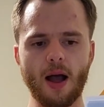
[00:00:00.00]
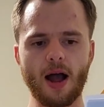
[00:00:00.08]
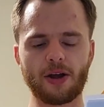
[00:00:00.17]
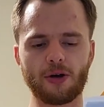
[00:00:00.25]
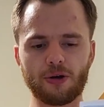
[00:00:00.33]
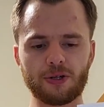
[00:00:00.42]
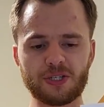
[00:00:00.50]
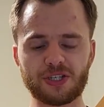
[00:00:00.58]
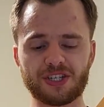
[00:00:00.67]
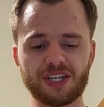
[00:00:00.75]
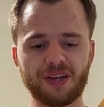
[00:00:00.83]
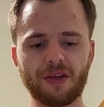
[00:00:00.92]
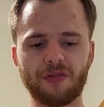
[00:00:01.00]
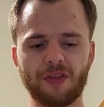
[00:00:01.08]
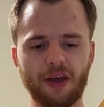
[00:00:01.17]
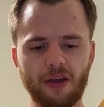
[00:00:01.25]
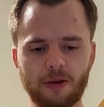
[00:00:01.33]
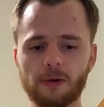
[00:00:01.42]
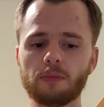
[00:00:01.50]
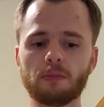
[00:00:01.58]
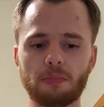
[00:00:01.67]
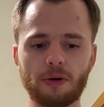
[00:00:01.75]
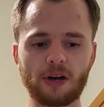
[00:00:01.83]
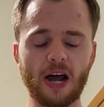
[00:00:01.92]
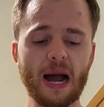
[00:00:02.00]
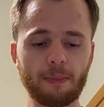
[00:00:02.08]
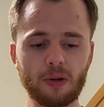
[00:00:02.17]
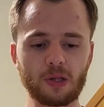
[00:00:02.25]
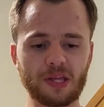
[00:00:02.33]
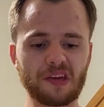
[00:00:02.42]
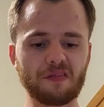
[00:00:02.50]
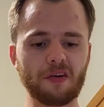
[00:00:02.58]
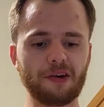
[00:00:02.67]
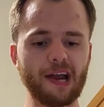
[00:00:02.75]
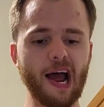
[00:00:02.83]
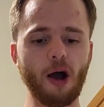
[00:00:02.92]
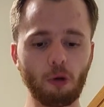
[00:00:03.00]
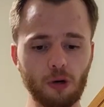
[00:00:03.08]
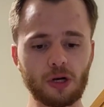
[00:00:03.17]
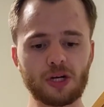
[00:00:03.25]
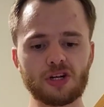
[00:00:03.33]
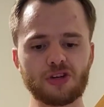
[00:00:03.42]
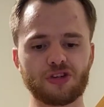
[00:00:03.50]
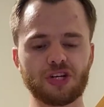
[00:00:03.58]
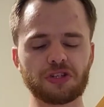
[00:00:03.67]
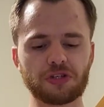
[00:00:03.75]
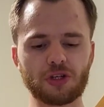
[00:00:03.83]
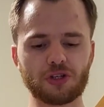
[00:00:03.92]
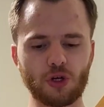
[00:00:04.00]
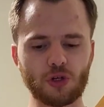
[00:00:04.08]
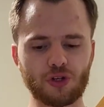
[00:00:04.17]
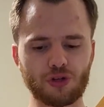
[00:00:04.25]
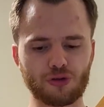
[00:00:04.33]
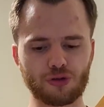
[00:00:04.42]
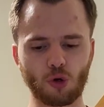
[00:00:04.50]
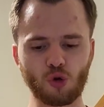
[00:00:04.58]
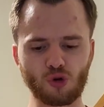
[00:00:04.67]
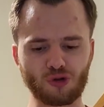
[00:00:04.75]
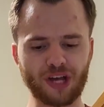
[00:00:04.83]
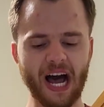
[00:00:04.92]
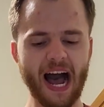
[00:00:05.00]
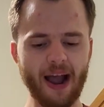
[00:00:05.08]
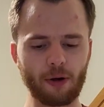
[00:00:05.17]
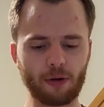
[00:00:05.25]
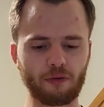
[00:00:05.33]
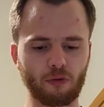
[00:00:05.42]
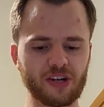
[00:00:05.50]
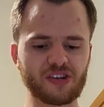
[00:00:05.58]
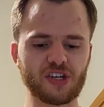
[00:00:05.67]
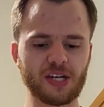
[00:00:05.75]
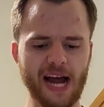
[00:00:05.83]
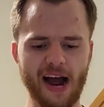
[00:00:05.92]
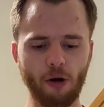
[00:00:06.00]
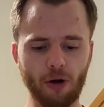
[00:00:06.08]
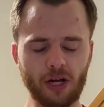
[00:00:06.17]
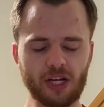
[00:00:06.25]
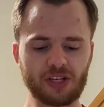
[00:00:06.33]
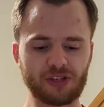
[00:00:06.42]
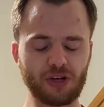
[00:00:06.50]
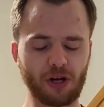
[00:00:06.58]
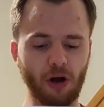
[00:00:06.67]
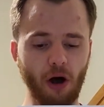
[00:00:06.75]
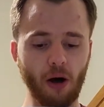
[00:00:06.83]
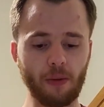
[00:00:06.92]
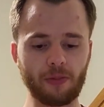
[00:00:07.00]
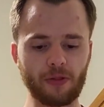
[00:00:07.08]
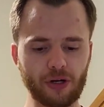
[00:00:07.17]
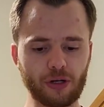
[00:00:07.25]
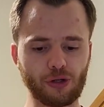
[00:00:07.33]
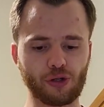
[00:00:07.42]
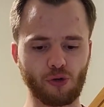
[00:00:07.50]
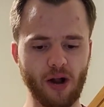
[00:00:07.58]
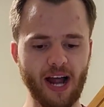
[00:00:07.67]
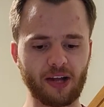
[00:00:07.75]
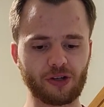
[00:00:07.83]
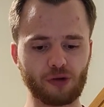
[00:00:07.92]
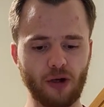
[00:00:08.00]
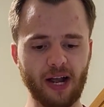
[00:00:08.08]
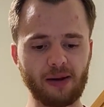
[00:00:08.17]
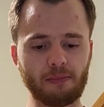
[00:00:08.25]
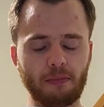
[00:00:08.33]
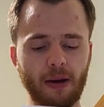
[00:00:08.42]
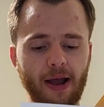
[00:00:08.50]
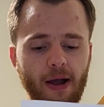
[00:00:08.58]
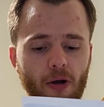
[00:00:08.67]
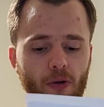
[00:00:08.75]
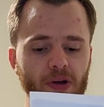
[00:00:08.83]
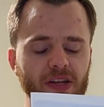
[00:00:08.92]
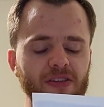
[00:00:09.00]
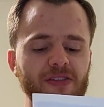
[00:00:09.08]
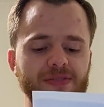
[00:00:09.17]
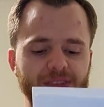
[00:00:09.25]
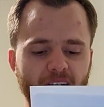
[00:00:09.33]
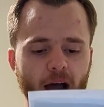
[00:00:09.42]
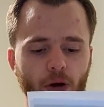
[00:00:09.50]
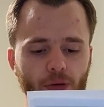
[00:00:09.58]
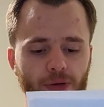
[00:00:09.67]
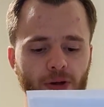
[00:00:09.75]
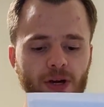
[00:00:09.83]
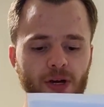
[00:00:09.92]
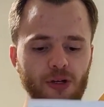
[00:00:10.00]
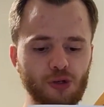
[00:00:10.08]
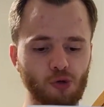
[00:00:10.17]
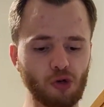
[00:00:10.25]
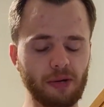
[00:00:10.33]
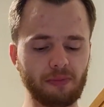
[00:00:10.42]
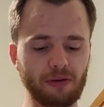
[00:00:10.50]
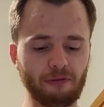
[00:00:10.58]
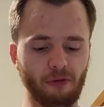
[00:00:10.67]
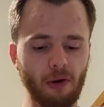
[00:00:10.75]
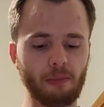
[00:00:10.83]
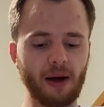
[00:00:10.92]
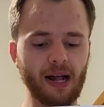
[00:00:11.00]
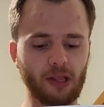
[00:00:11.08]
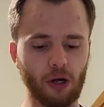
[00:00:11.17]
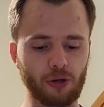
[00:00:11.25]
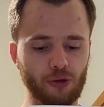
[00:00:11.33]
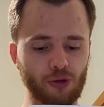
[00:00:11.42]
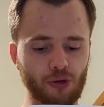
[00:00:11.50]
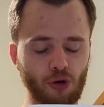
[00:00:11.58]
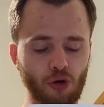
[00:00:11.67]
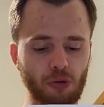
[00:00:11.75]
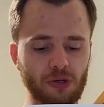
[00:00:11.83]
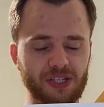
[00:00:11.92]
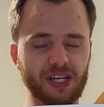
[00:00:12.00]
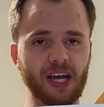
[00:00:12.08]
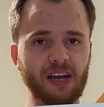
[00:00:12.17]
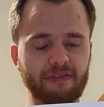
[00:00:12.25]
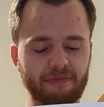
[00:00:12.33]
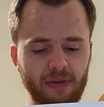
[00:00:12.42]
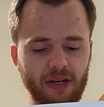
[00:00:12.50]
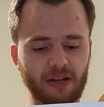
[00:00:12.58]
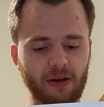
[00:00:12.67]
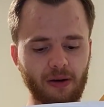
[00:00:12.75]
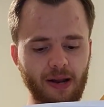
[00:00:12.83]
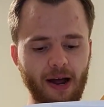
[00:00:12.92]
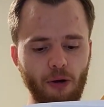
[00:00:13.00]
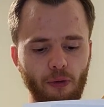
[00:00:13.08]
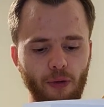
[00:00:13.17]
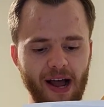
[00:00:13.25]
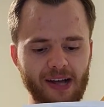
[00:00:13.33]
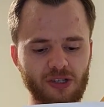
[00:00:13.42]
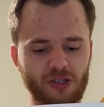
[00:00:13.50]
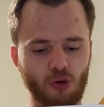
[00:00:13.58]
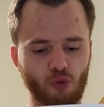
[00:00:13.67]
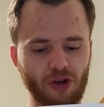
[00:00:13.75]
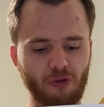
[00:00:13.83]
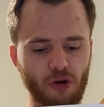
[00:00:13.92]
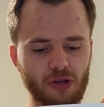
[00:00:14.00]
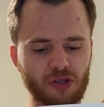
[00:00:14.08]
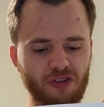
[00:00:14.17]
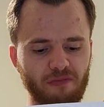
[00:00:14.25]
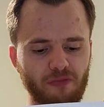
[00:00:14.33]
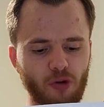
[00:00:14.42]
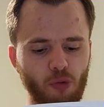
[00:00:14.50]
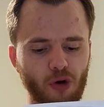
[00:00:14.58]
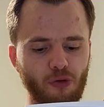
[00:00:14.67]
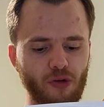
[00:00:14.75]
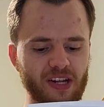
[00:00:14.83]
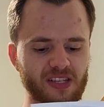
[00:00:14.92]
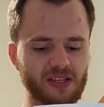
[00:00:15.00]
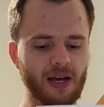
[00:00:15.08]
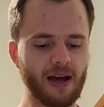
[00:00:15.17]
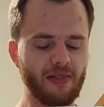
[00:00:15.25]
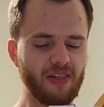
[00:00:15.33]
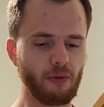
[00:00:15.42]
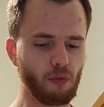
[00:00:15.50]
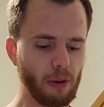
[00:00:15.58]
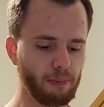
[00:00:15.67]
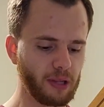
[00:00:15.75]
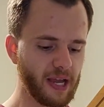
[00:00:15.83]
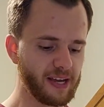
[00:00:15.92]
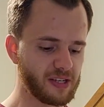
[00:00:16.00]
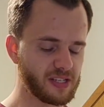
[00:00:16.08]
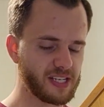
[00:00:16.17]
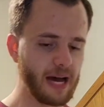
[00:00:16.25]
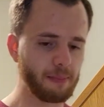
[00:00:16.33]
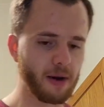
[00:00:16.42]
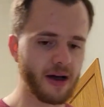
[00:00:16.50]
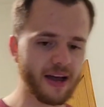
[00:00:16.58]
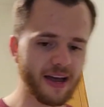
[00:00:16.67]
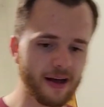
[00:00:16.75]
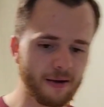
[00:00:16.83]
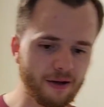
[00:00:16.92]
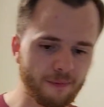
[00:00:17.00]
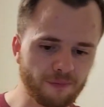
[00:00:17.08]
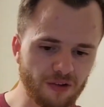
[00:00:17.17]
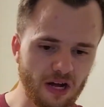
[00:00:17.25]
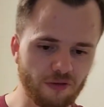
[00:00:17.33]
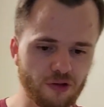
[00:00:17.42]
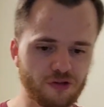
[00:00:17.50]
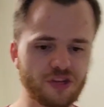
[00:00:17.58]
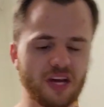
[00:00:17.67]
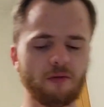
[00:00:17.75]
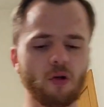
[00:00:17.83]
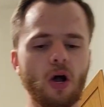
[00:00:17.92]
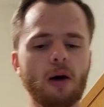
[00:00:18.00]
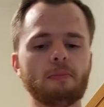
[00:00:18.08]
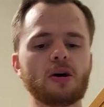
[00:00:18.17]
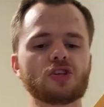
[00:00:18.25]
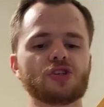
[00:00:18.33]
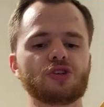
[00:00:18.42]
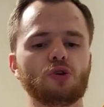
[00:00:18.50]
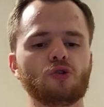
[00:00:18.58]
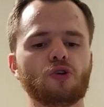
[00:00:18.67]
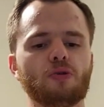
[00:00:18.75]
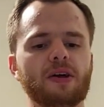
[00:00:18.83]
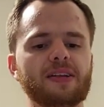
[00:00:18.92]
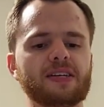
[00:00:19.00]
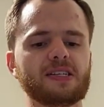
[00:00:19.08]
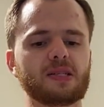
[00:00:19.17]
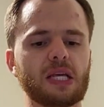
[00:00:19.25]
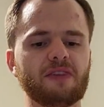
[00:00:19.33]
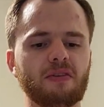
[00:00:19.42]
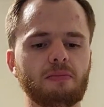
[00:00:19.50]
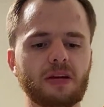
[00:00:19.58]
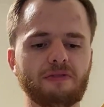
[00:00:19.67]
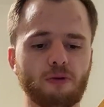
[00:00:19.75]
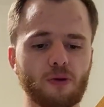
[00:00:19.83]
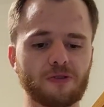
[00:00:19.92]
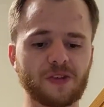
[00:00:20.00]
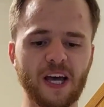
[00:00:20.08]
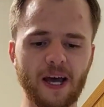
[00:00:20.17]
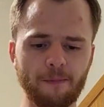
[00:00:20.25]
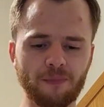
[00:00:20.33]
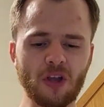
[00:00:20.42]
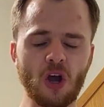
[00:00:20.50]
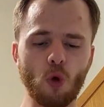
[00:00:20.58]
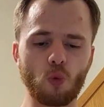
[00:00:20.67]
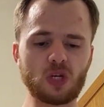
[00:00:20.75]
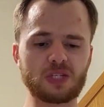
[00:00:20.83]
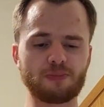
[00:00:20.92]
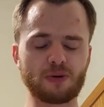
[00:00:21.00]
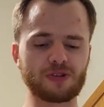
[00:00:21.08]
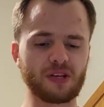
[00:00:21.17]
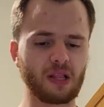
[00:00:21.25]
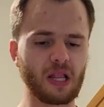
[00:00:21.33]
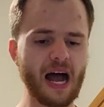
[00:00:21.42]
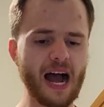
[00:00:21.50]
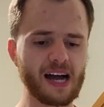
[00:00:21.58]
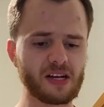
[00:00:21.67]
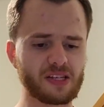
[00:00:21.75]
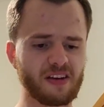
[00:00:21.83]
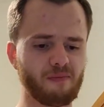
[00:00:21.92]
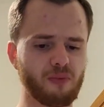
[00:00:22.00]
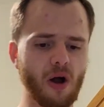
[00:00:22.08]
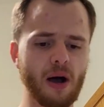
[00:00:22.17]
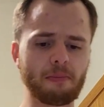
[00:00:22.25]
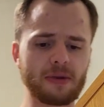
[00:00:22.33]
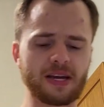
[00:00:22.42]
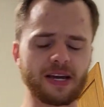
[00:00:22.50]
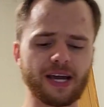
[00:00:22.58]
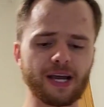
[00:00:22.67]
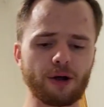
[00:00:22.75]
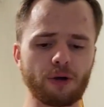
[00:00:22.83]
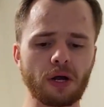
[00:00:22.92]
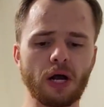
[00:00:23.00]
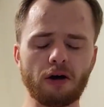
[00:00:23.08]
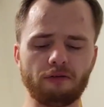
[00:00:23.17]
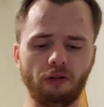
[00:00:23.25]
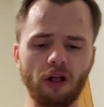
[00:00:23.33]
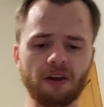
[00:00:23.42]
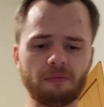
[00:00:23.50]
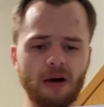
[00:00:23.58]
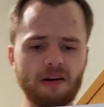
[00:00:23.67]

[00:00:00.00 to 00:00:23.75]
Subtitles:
I couldn't see it then, but I believe it now. Just a searching soul, tired of reaching out, stuck on the tracks, train bearing down, screaming from my lungs, who will save me now? As the reruns of the regrets that replay inside my head, got the devil on my shoulder and he's leaving me for dead. Whispers and lies have brought me here, flooding